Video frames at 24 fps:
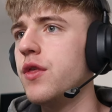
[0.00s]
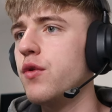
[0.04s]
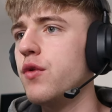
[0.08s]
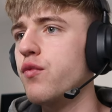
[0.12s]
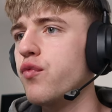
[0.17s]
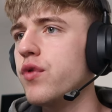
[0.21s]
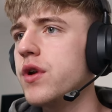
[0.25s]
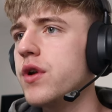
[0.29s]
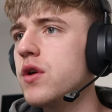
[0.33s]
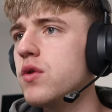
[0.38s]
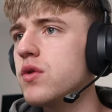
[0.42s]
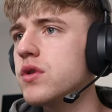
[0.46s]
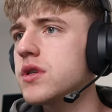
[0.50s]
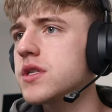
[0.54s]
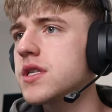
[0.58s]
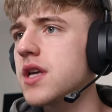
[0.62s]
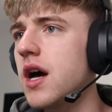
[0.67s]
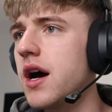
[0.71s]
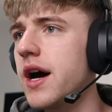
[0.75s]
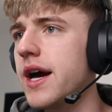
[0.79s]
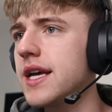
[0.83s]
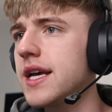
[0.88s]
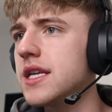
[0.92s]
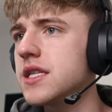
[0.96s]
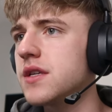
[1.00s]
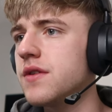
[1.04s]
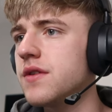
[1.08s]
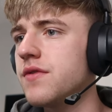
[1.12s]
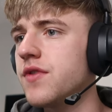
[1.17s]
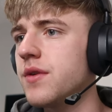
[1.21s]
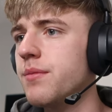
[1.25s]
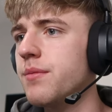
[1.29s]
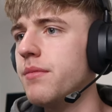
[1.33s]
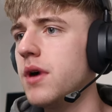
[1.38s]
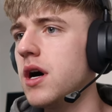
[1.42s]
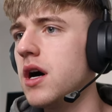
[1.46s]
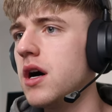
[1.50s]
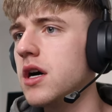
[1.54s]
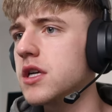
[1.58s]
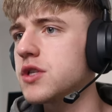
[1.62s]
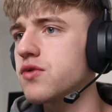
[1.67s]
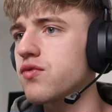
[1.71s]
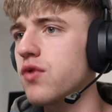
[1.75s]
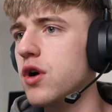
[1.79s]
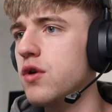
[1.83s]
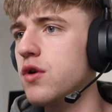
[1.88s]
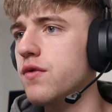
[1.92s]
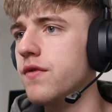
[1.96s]
the real size of the
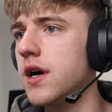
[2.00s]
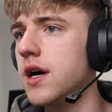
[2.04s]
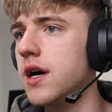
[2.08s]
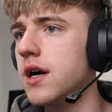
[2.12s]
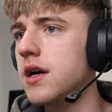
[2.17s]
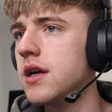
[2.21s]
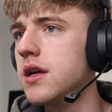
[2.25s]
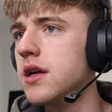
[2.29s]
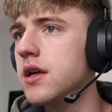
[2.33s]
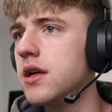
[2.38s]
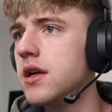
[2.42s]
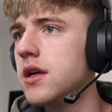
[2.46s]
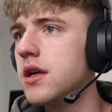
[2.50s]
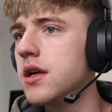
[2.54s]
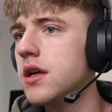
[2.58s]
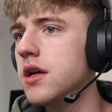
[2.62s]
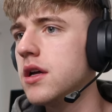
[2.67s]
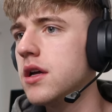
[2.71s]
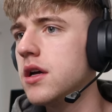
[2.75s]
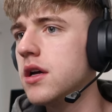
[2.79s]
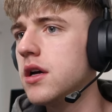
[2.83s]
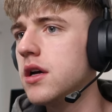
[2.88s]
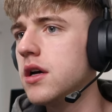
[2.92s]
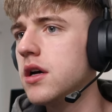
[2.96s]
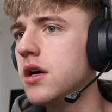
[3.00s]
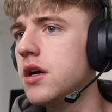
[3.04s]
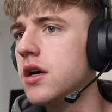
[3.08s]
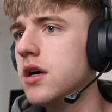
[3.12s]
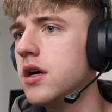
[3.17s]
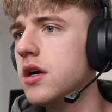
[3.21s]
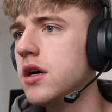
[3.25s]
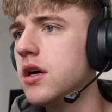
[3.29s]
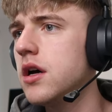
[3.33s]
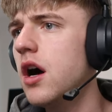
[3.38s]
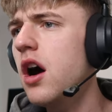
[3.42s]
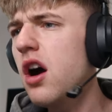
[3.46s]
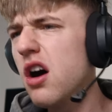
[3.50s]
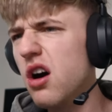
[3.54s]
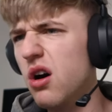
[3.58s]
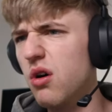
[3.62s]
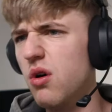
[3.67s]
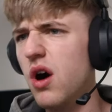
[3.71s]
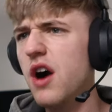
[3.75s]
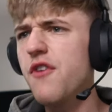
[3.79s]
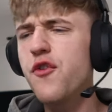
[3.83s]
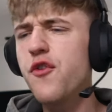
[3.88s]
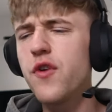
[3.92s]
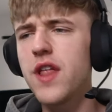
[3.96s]
Mars rover.
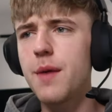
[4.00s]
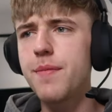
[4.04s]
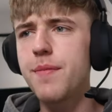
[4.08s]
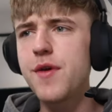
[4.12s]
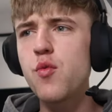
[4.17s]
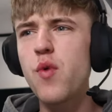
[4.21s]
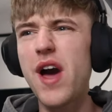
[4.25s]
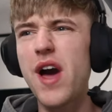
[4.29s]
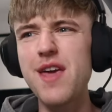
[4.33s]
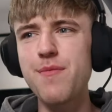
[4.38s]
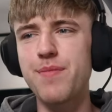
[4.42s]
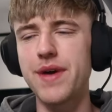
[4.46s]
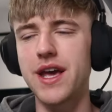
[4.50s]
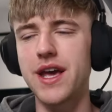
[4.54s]
Oh, I thought that'd be way